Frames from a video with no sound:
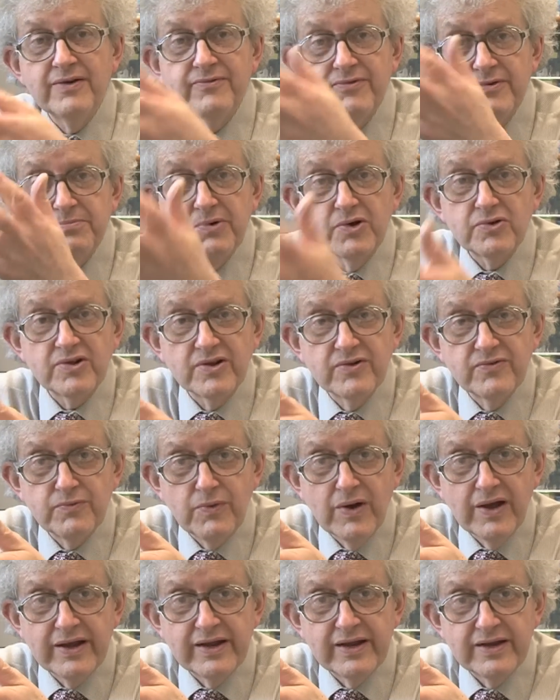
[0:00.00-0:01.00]
have a bottle of
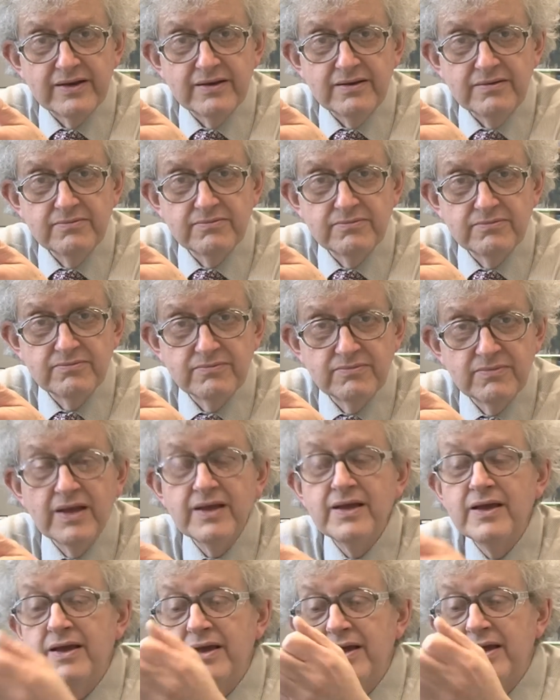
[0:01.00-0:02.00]
wine
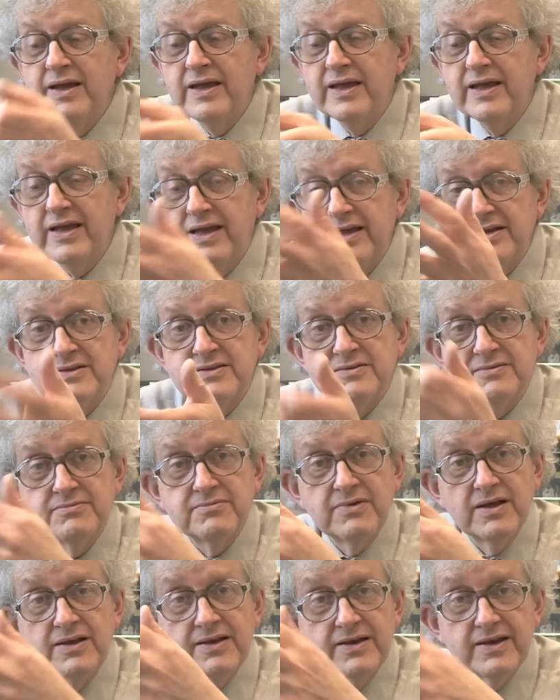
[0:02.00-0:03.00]
it
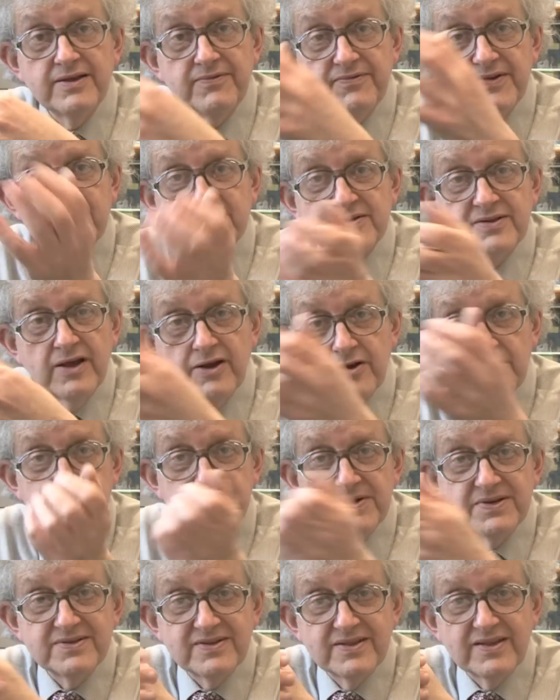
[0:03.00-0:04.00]
and leave it
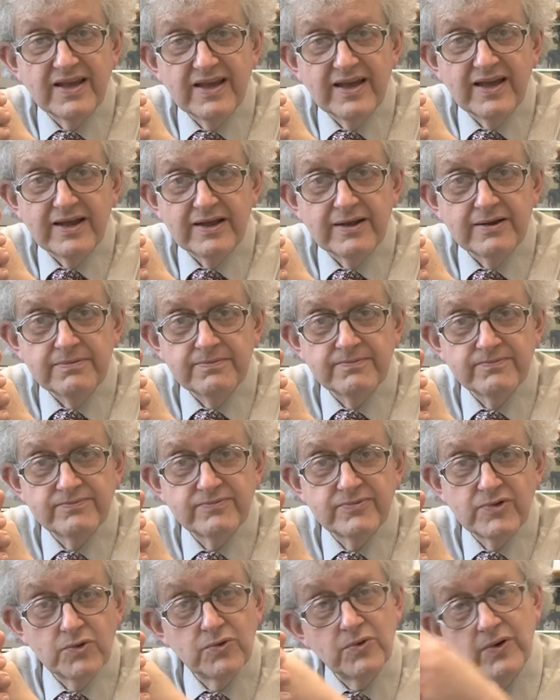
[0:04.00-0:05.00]
open to the air,
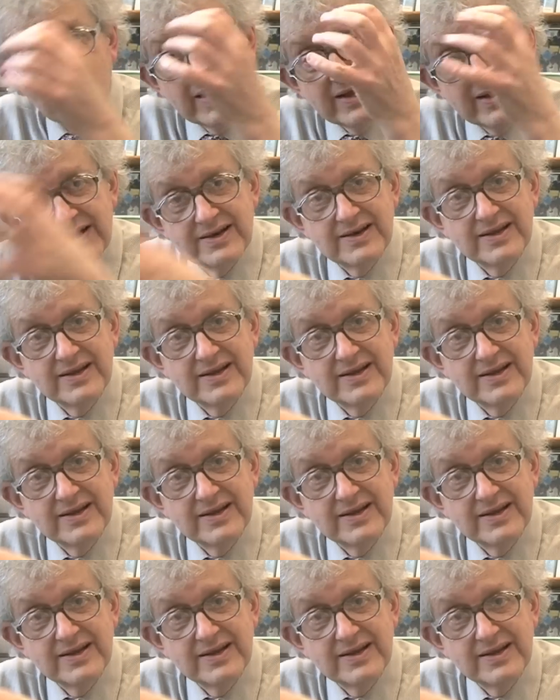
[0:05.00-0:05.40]
or air